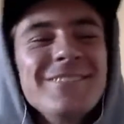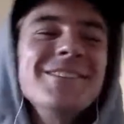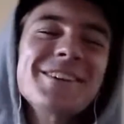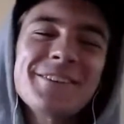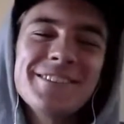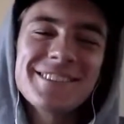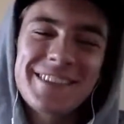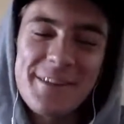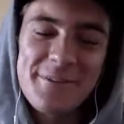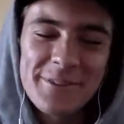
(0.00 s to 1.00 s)
welcome to
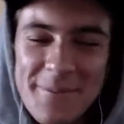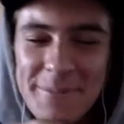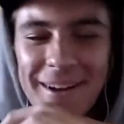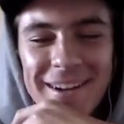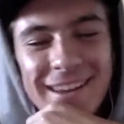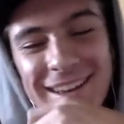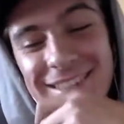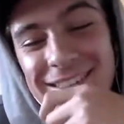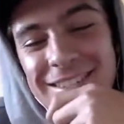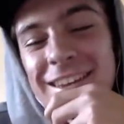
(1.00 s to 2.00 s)
Fillet
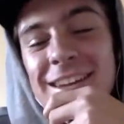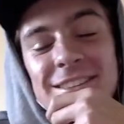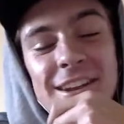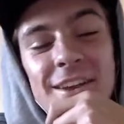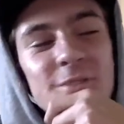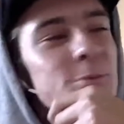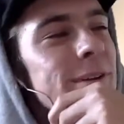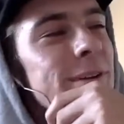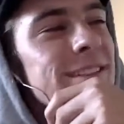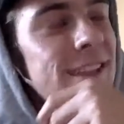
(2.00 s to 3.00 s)
podcast. Today is
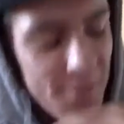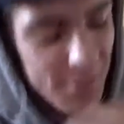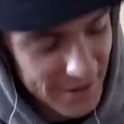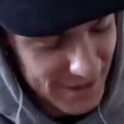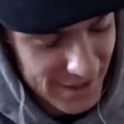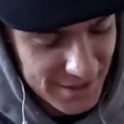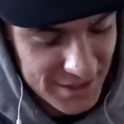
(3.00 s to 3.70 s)
Wednesday. What is it?